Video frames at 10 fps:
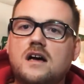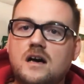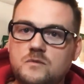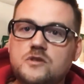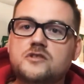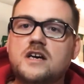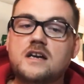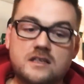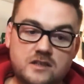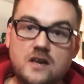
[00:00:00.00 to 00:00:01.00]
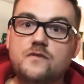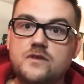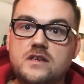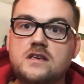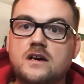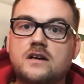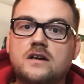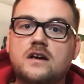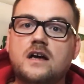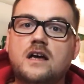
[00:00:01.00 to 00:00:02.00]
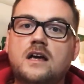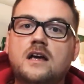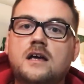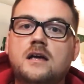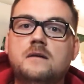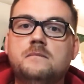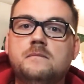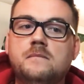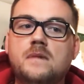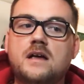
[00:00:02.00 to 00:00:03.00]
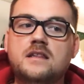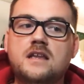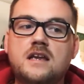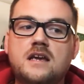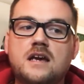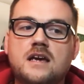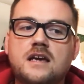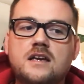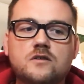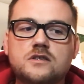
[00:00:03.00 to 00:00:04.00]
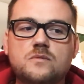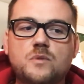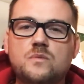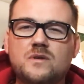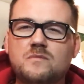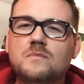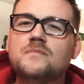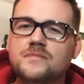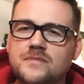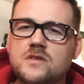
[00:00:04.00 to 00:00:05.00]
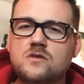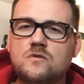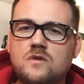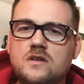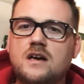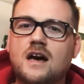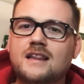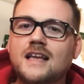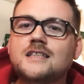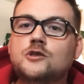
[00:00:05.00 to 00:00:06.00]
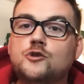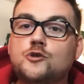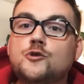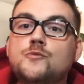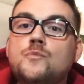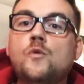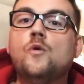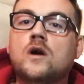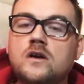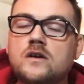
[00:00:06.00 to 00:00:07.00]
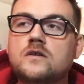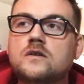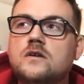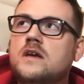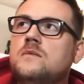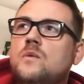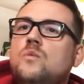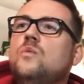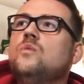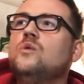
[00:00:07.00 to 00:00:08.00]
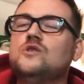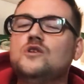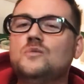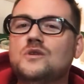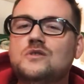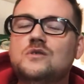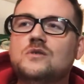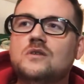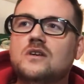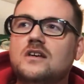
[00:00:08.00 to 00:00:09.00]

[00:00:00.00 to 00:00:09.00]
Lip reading: I'm going to try it, and I'd done it for the year, and then it kind of got to the point where, you know what, I'd like to do more. Okay, but what do you want to do?